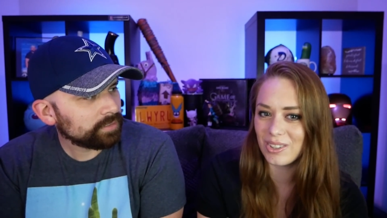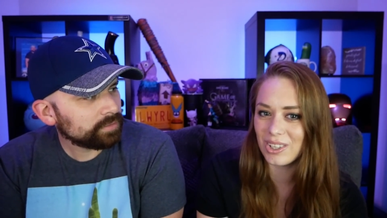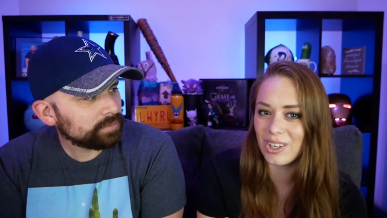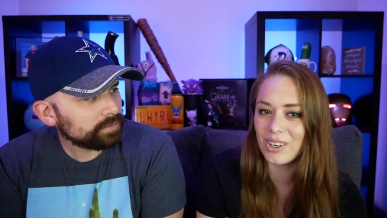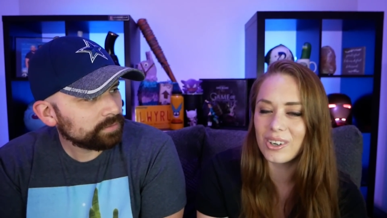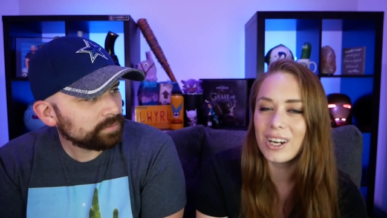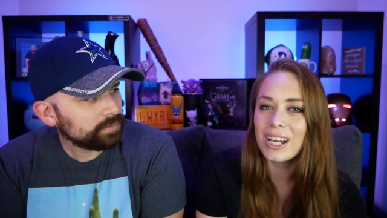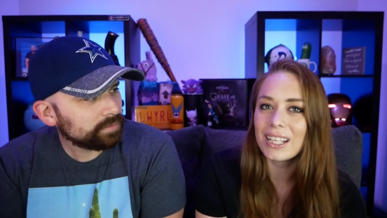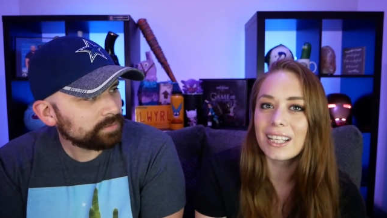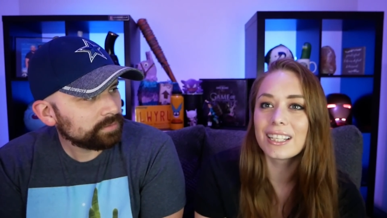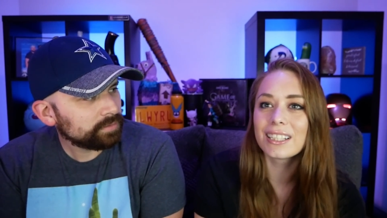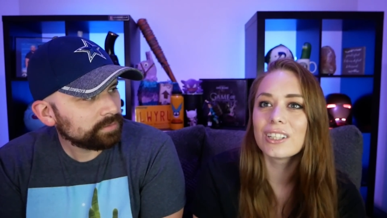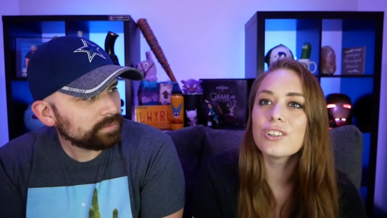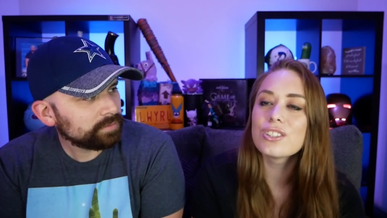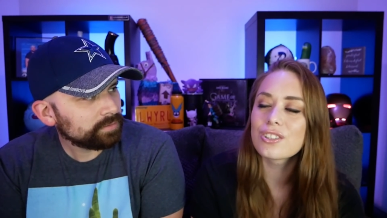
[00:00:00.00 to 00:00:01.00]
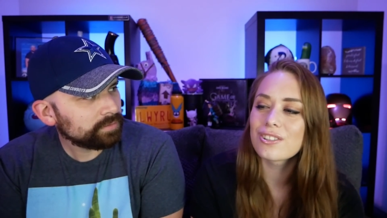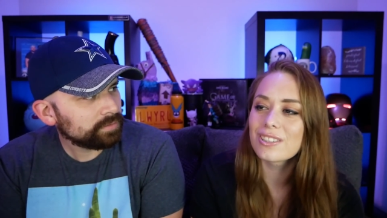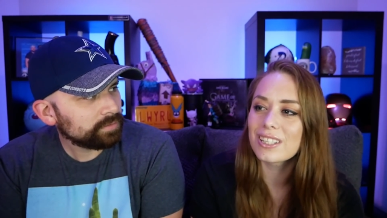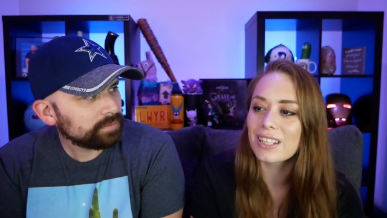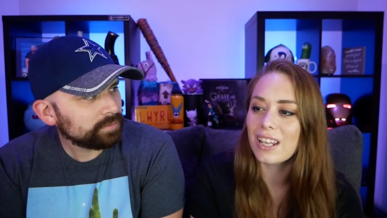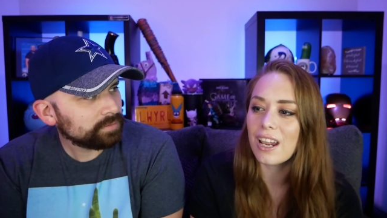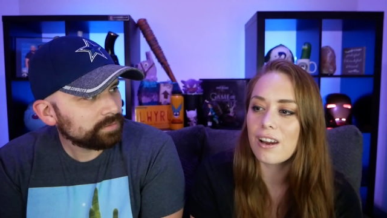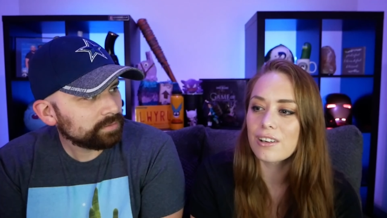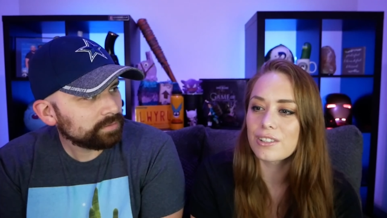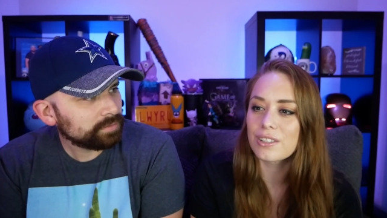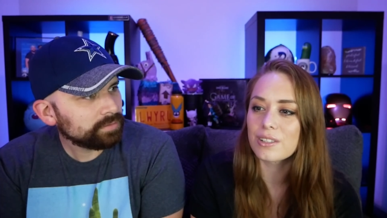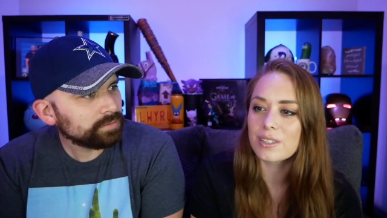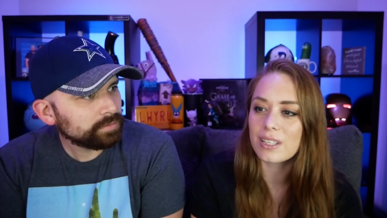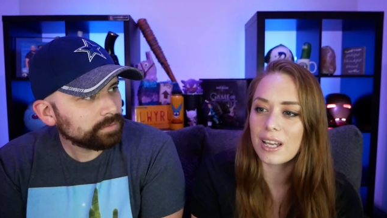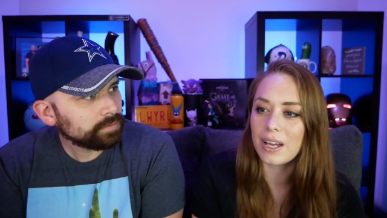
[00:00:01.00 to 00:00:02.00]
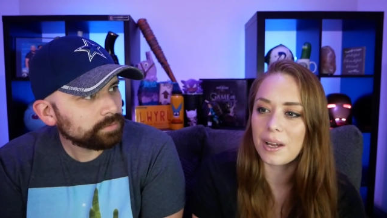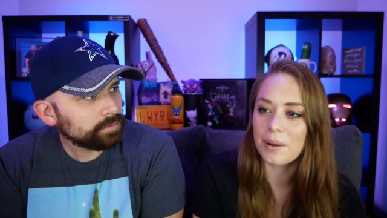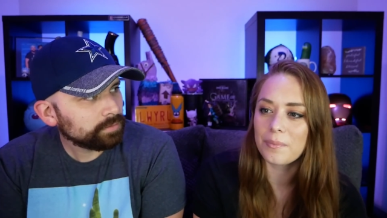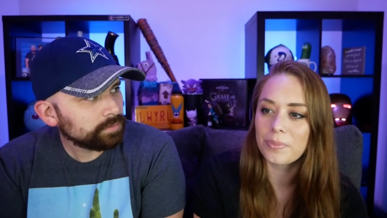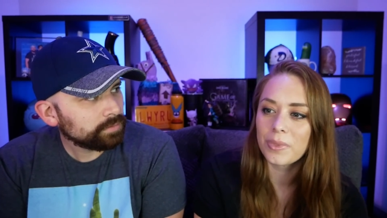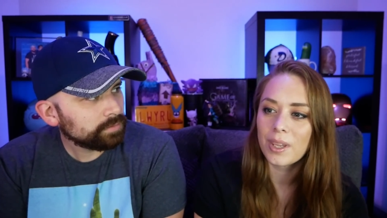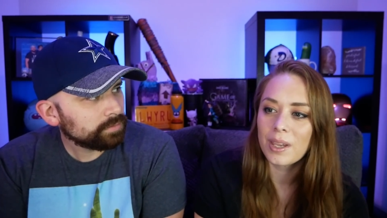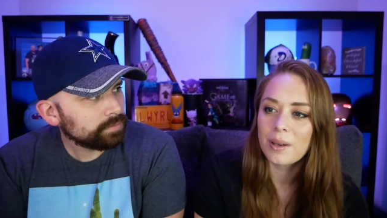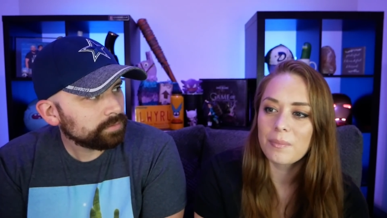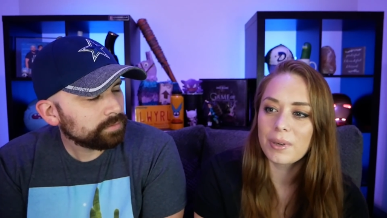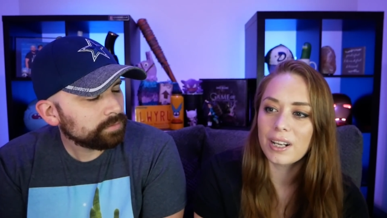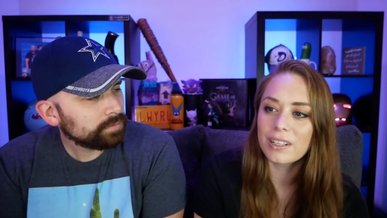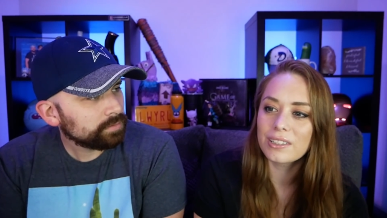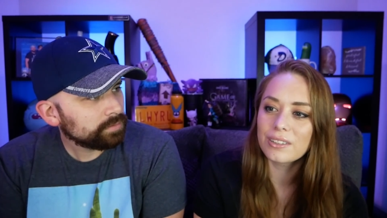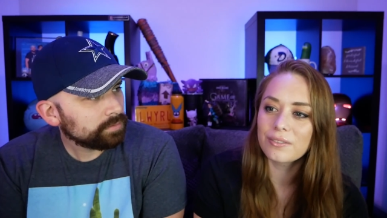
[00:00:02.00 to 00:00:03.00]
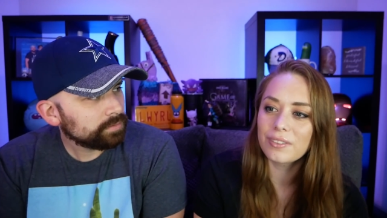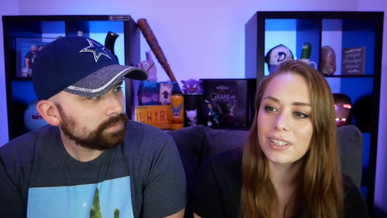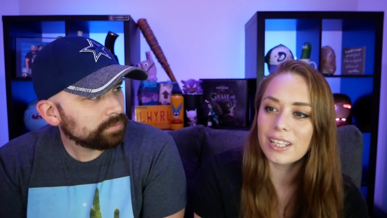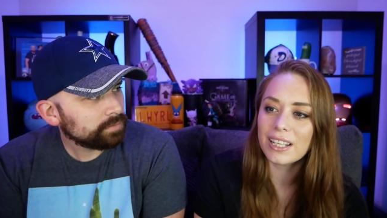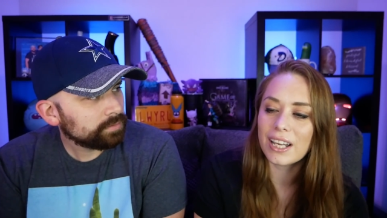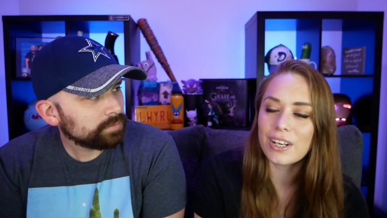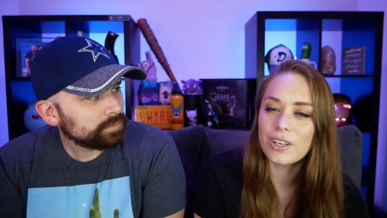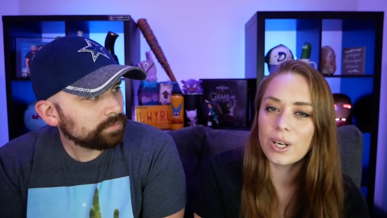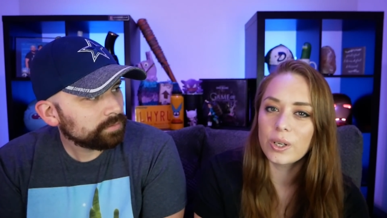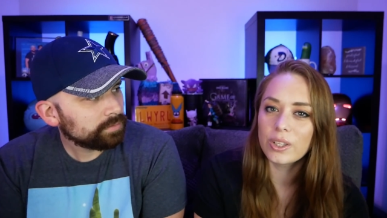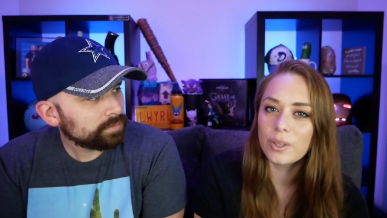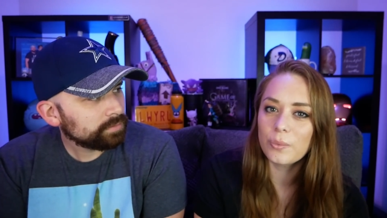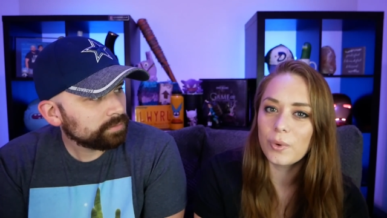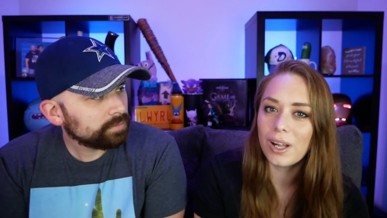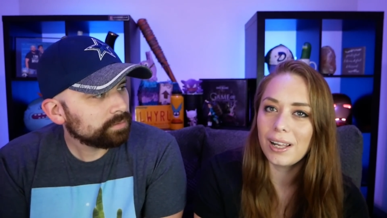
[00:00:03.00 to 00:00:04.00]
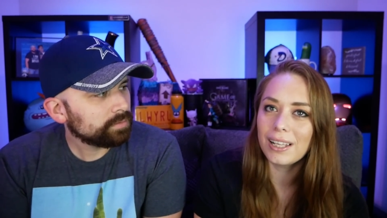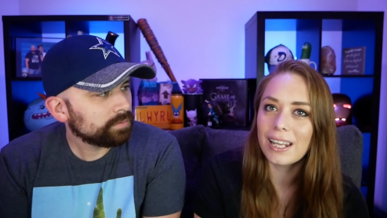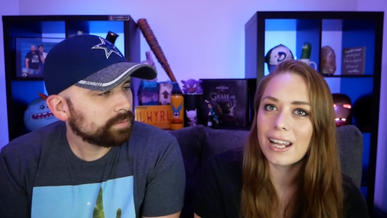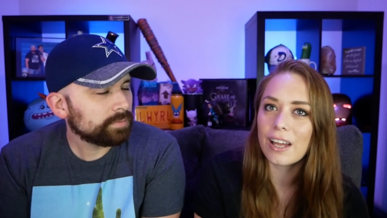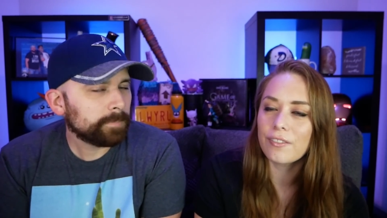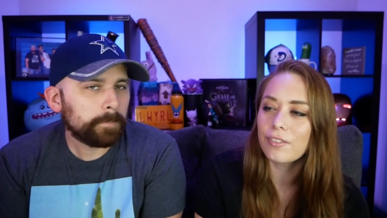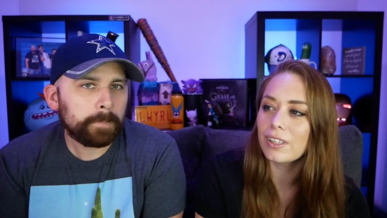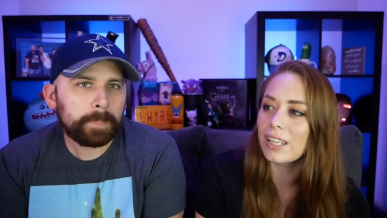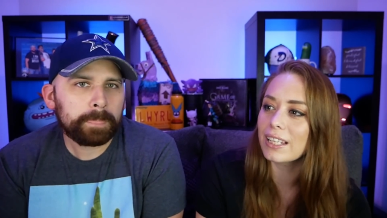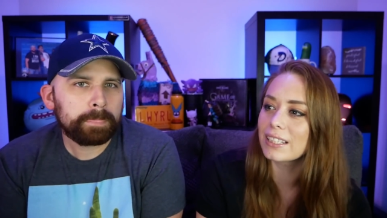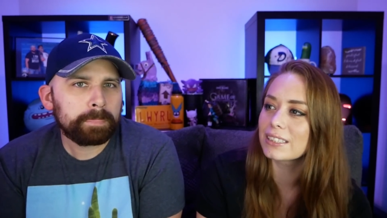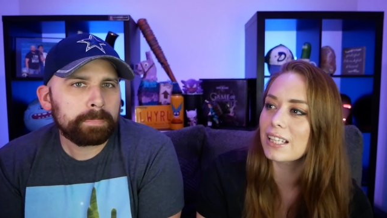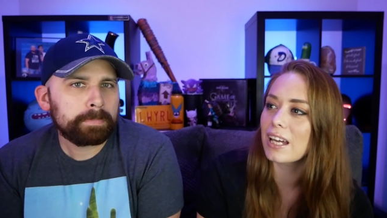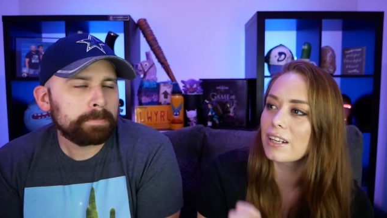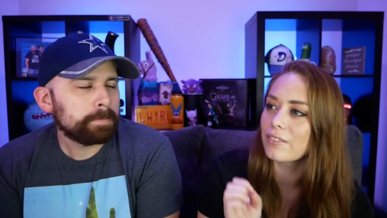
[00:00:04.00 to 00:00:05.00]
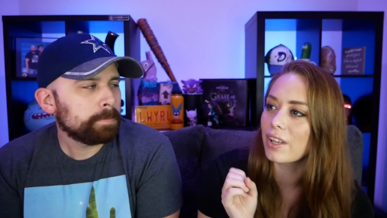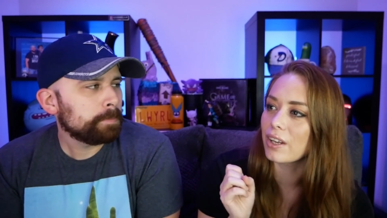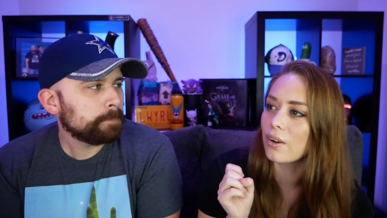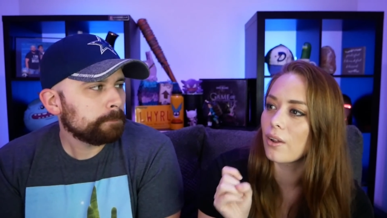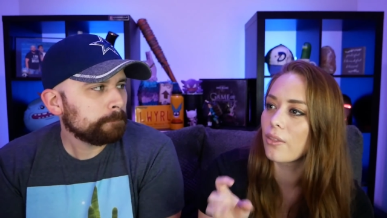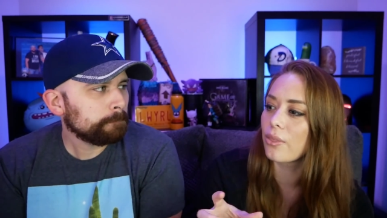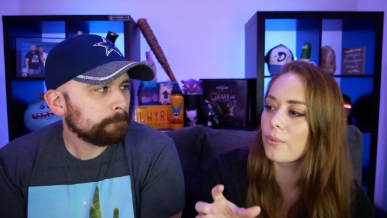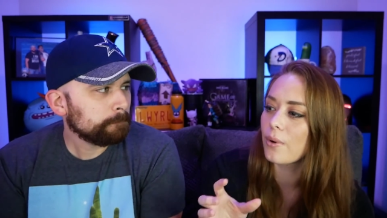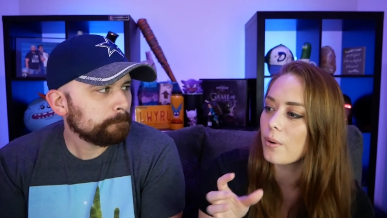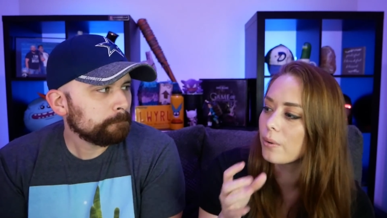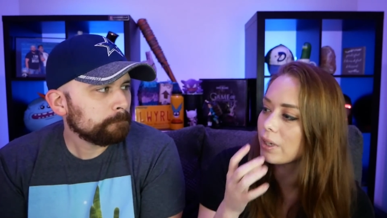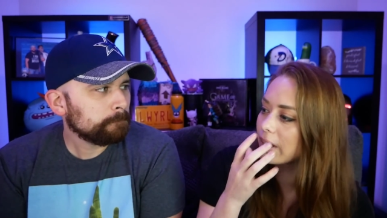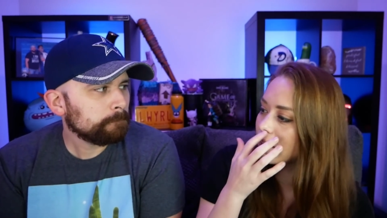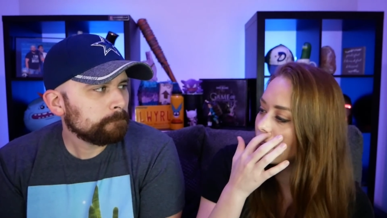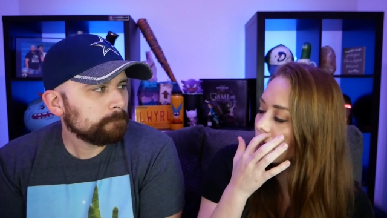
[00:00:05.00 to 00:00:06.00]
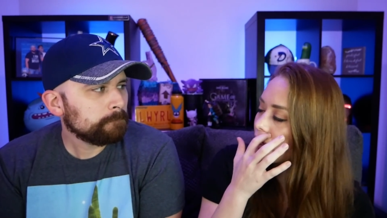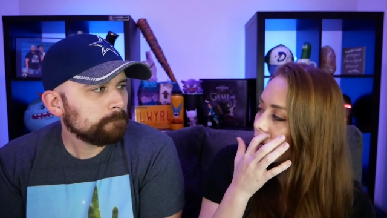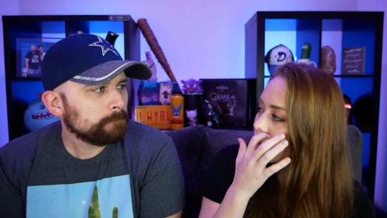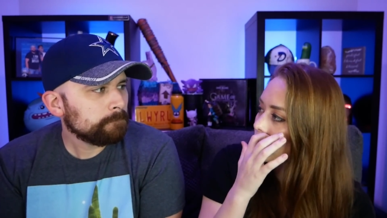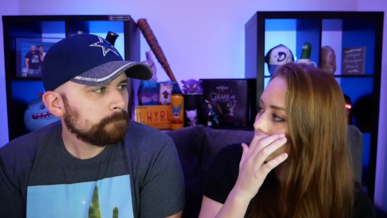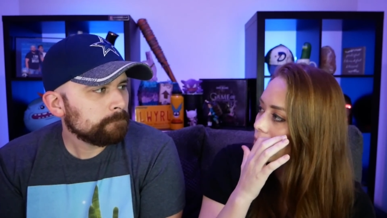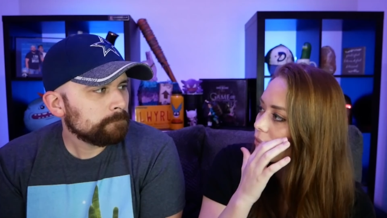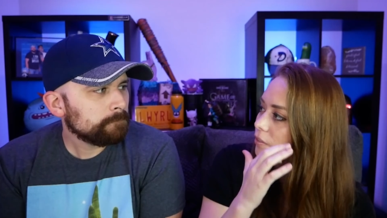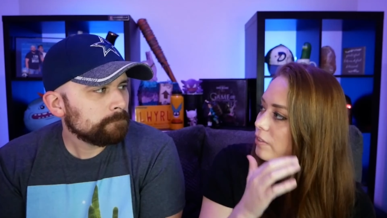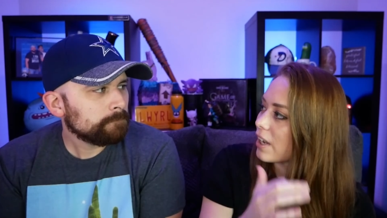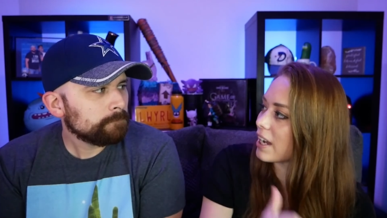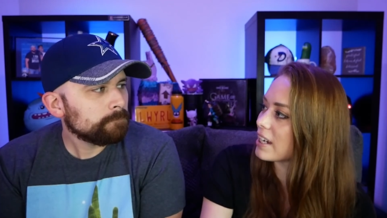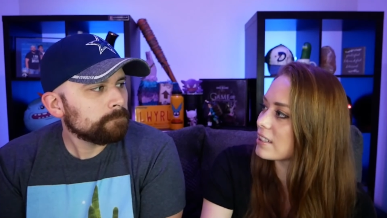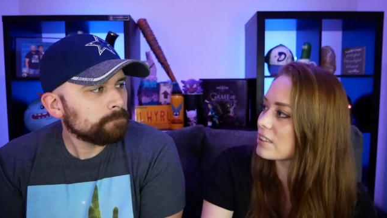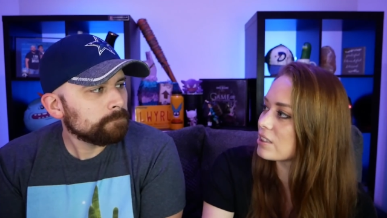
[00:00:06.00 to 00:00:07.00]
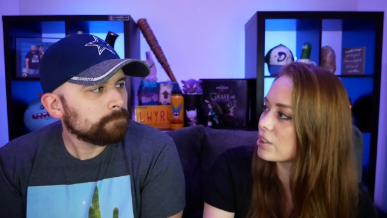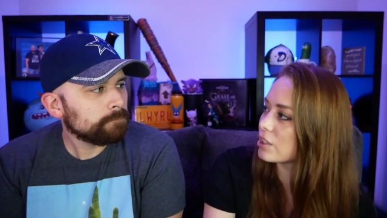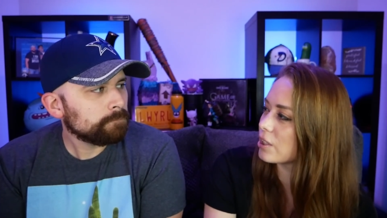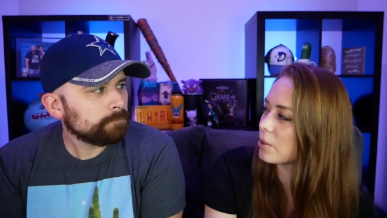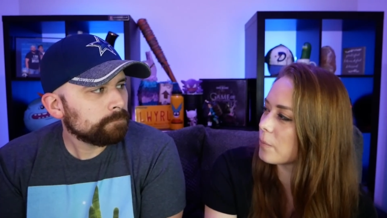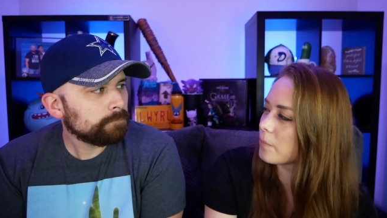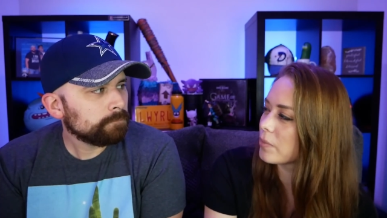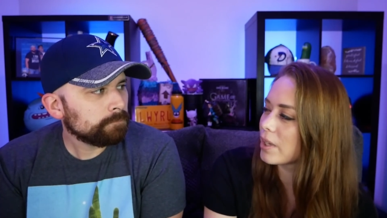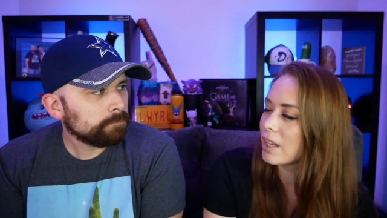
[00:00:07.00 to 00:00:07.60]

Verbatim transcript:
Speaker 1: yeah. you know, like they're interesting characters. Um, but I don't feel like I know them well, and I feel like it's kind of like all thrown in real fast, you know.